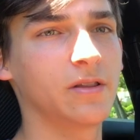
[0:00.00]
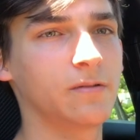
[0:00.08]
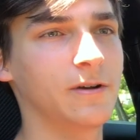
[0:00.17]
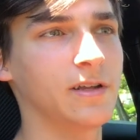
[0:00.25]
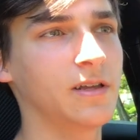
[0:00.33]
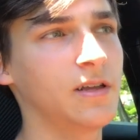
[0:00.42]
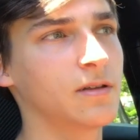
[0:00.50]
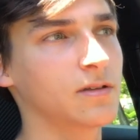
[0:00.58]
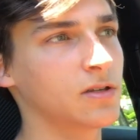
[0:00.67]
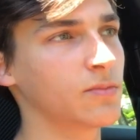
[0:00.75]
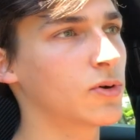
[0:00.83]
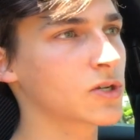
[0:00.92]
the way. So
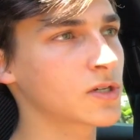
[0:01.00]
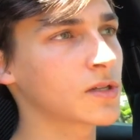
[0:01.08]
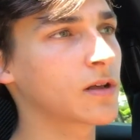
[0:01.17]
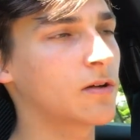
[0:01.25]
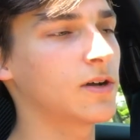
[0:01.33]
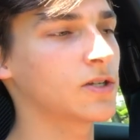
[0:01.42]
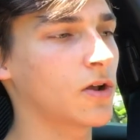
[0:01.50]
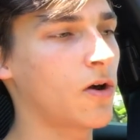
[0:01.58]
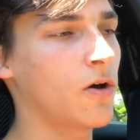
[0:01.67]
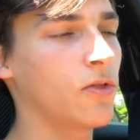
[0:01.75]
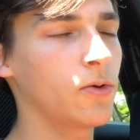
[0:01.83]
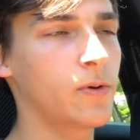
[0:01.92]
you push in the clutch
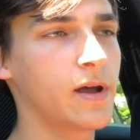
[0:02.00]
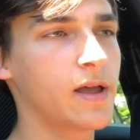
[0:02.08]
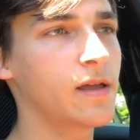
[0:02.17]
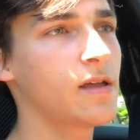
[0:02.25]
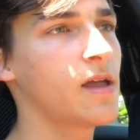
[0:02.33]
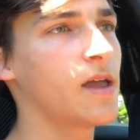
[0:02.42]
all the way